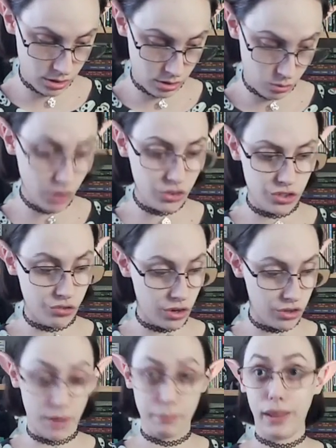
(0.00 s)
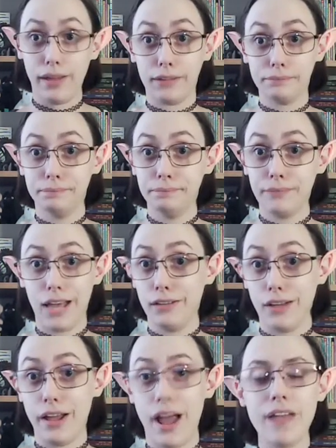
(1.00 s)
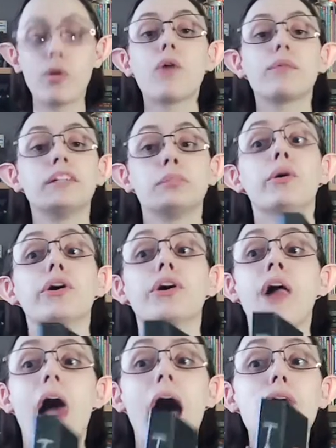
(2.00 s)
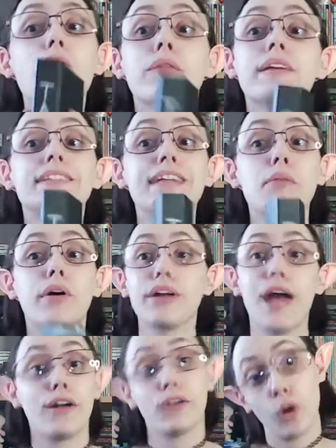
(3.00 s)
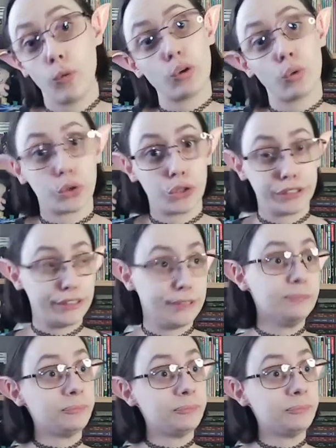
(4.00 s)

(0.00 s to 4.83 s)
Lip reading: Wands is first. I'm lying. I wrote this book. I wrote this damn book and I don't know what order it's in.